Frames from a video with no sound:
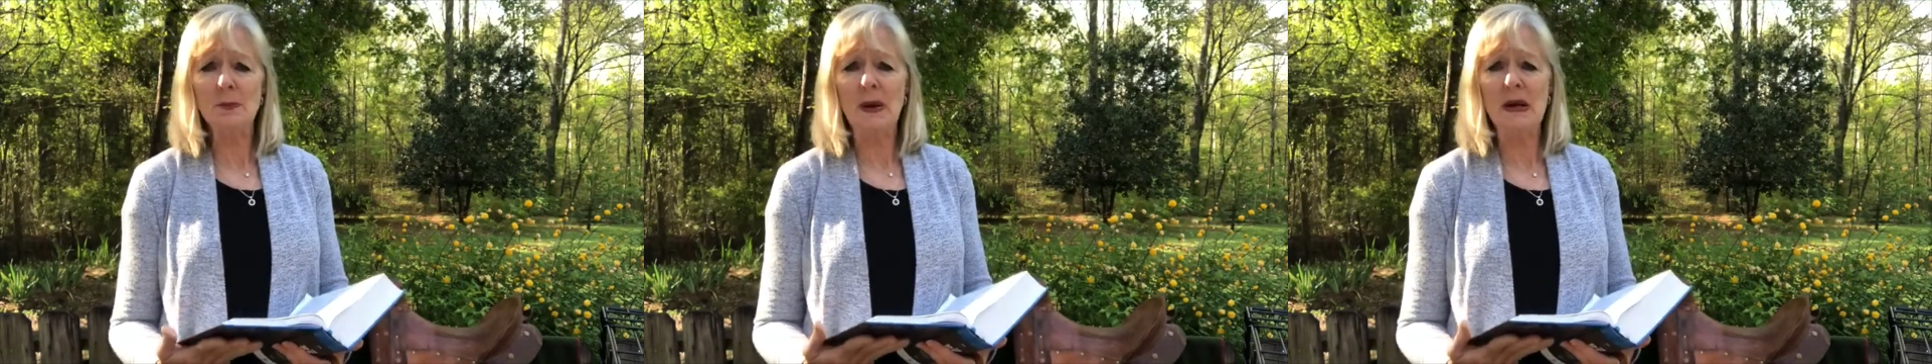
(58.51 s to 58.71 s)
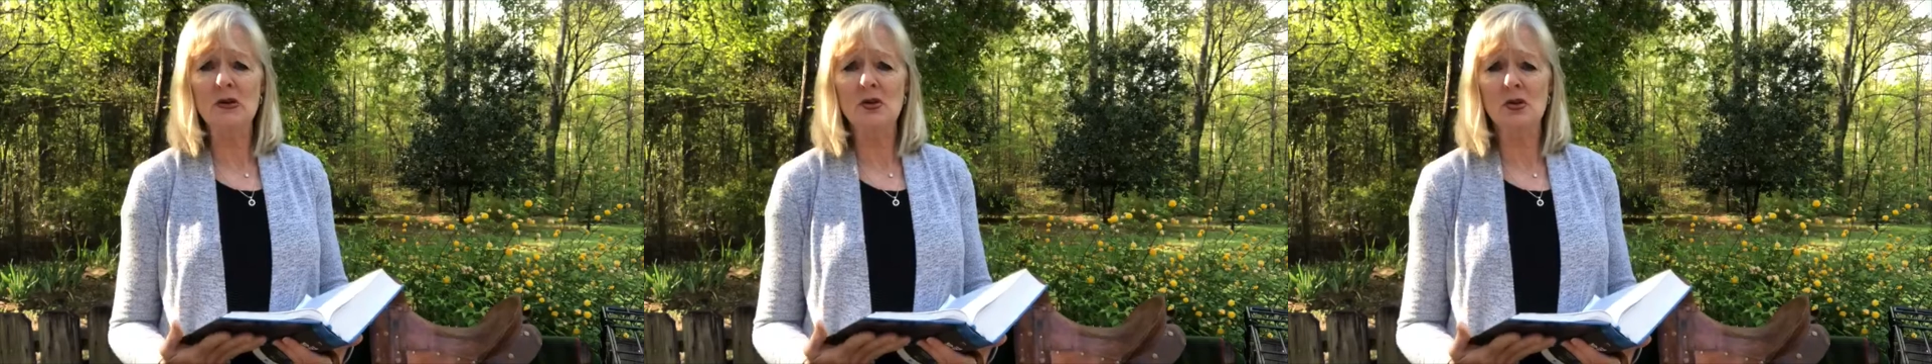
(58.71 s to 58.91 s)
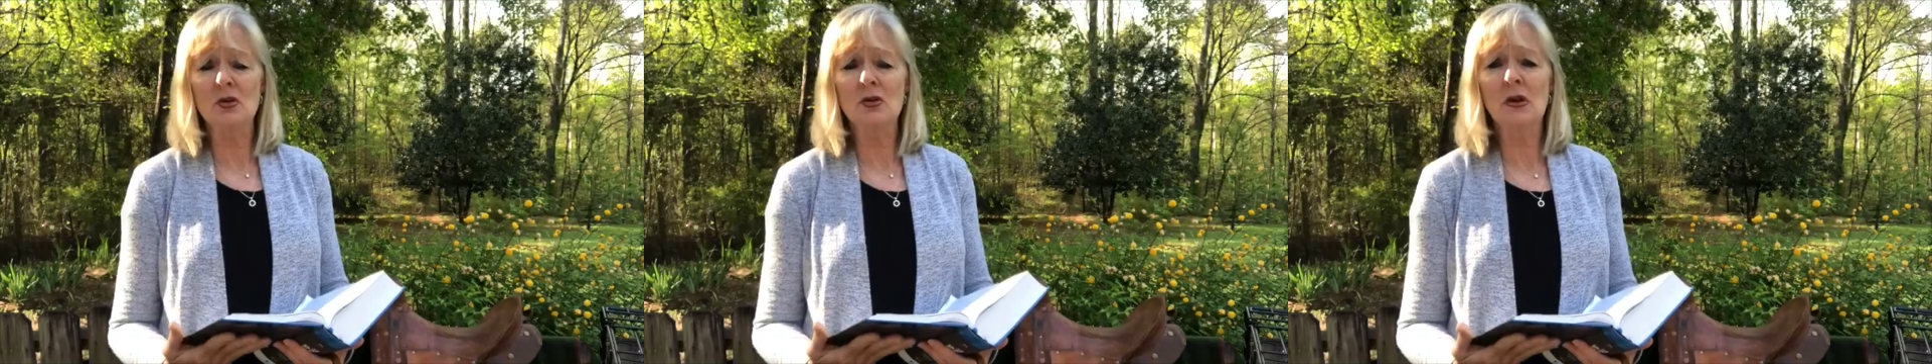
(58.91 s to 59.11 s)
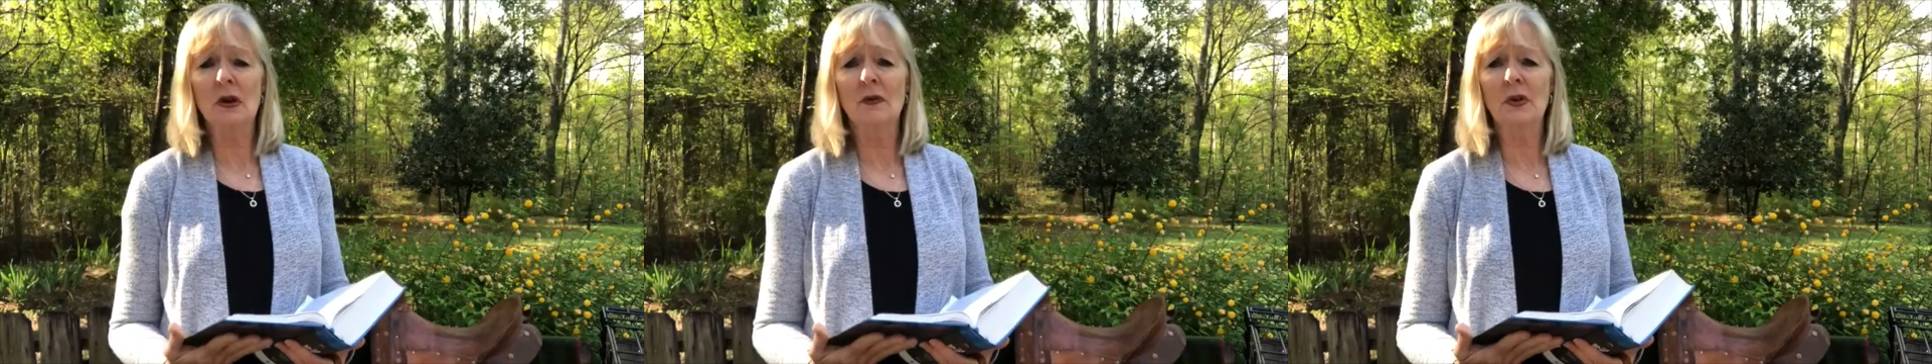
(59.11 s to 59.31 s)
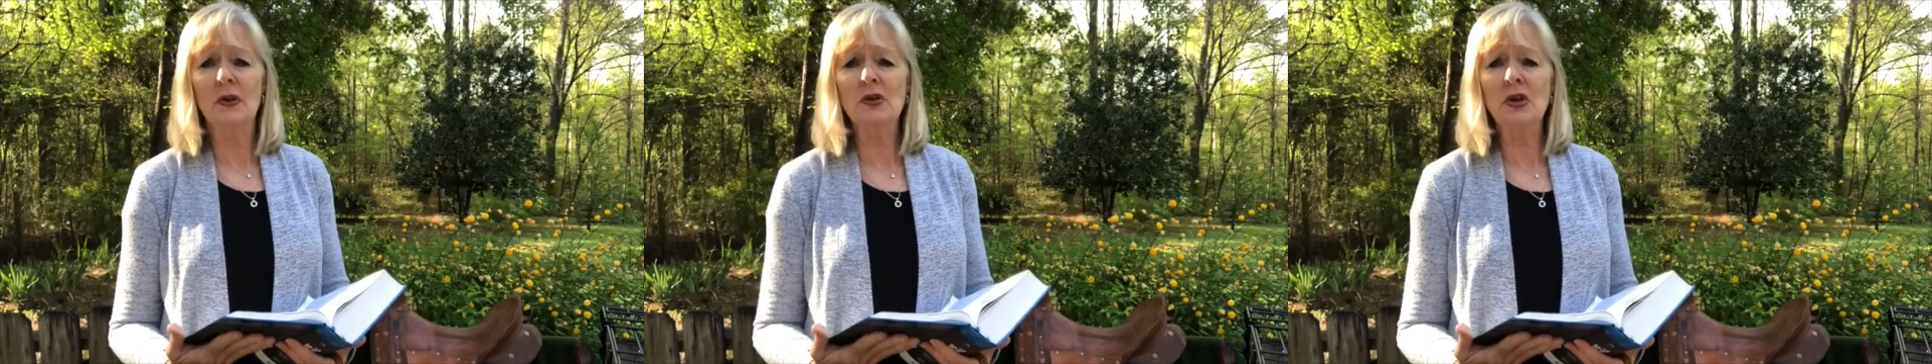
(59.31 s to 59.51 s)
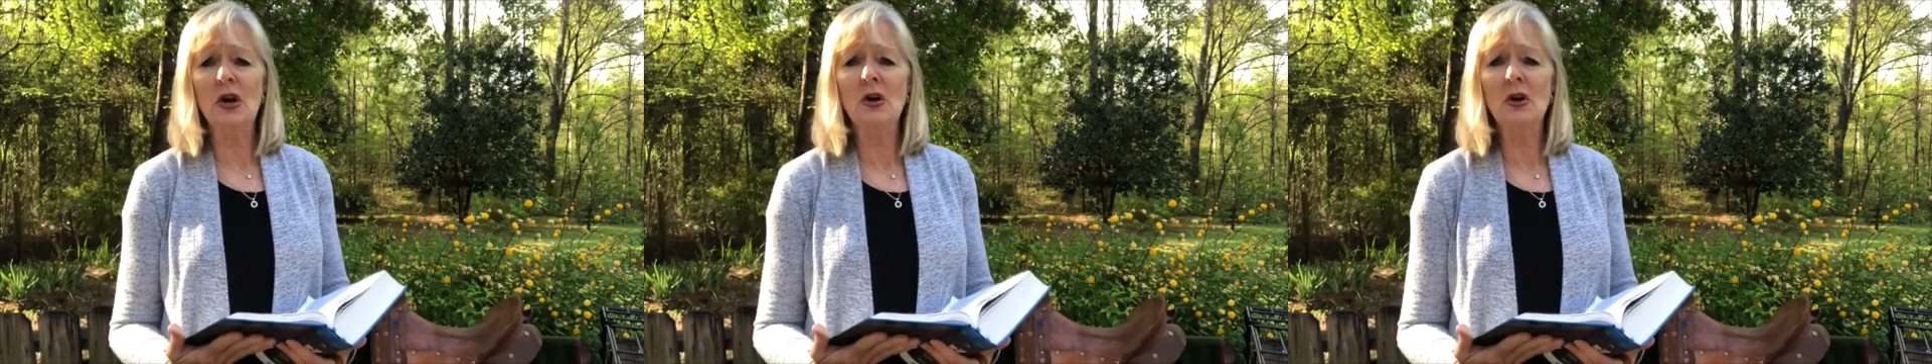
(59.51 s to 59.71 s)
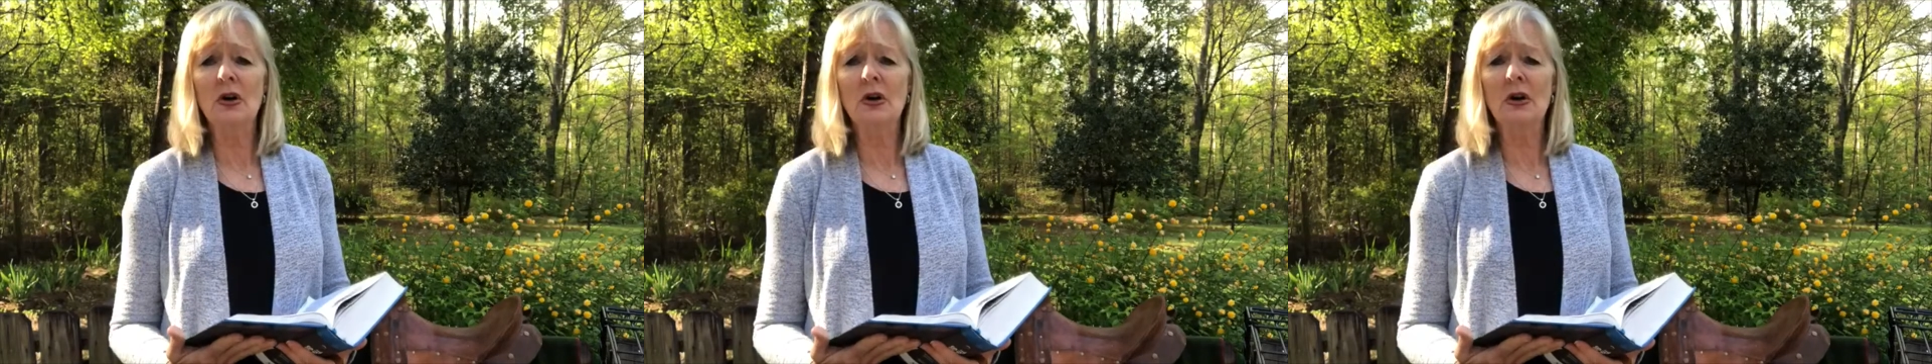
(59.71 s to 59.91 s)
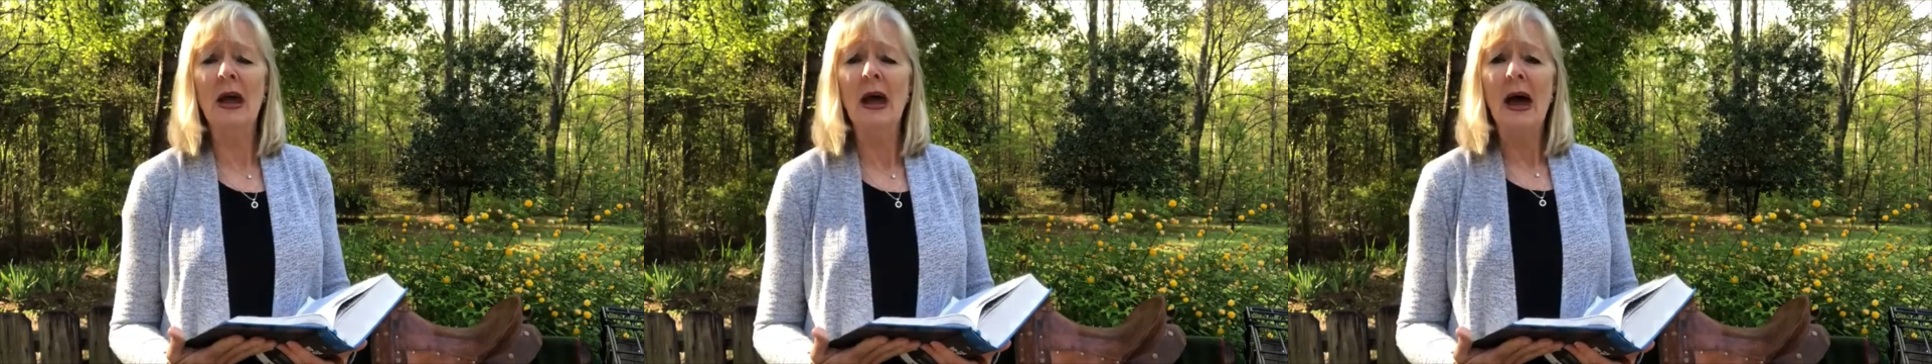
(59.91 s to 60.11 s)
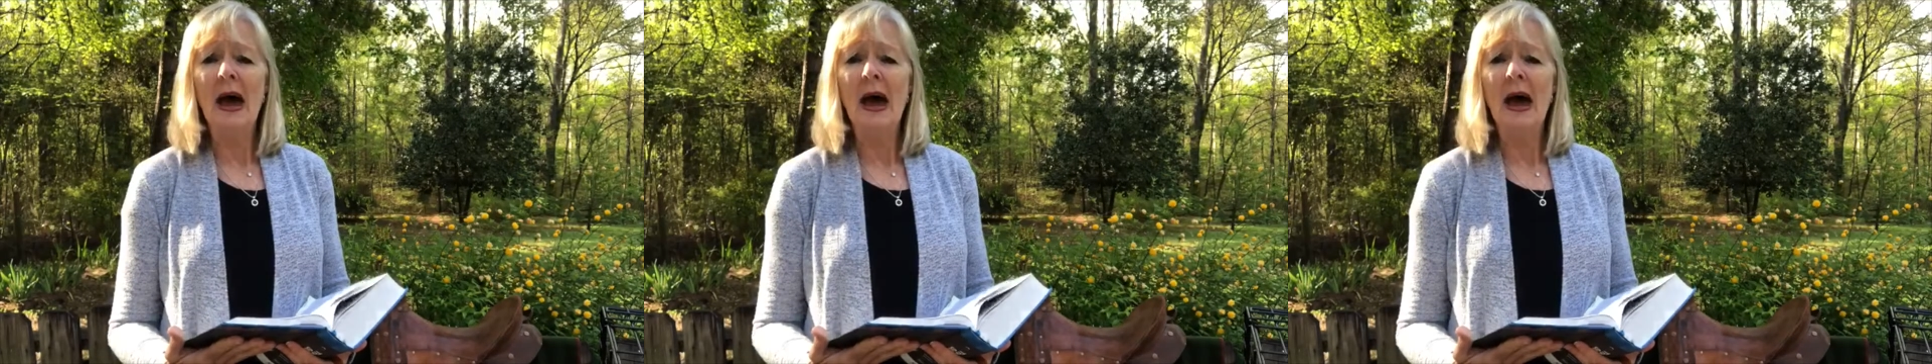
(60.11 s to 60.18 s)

pictures of the tongue